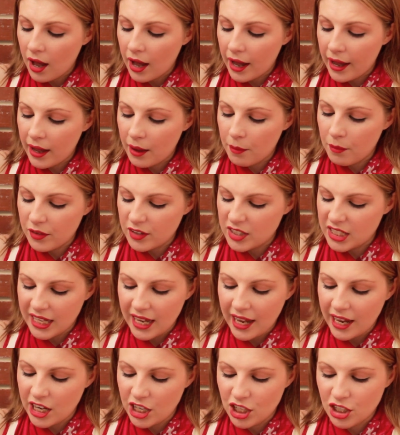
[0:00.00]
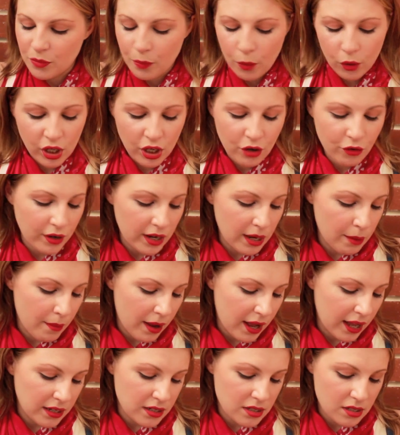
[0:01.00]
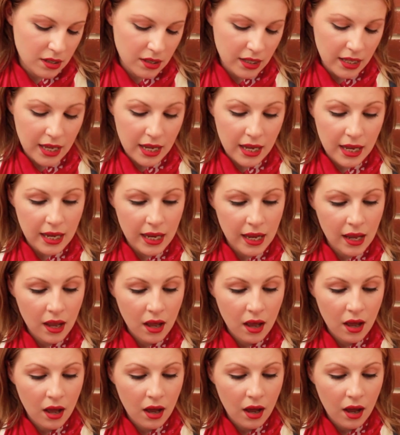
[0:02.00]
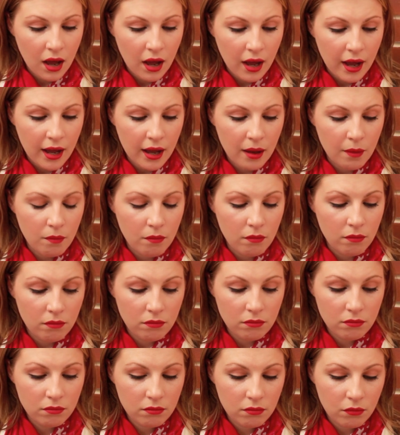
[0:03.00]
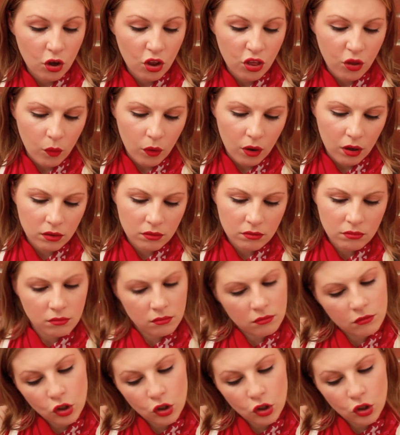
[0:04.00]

Um, the de-age body cream and the um, other one,